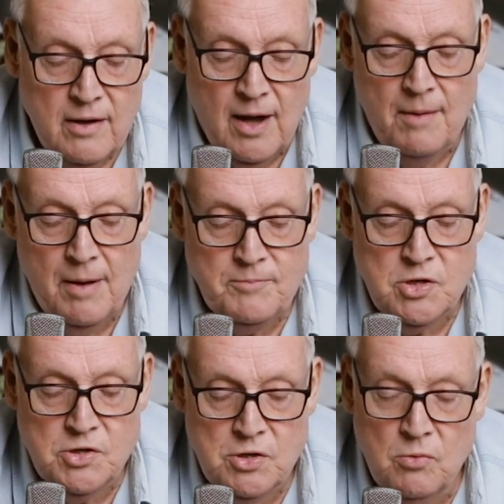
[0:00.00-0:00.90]
come up
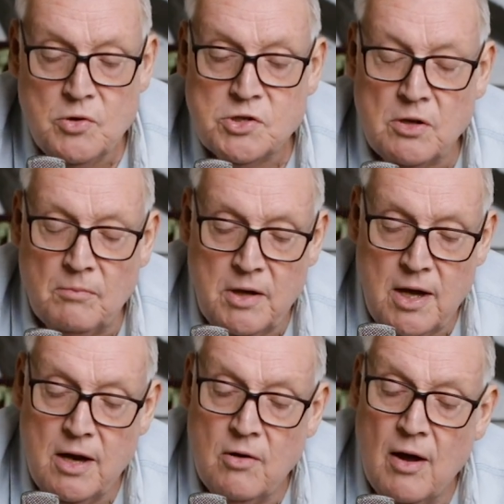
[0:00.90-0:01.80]
to Jerusalem
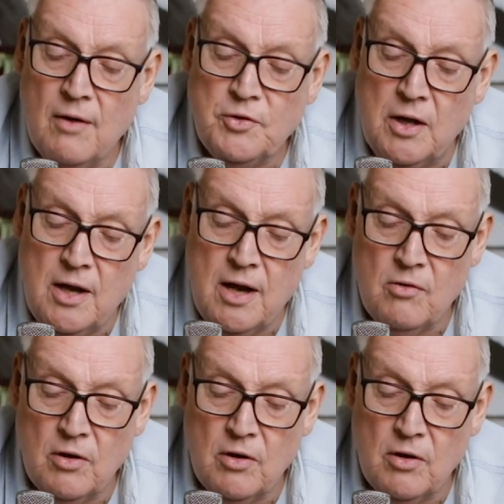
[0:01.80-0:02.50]
year after year.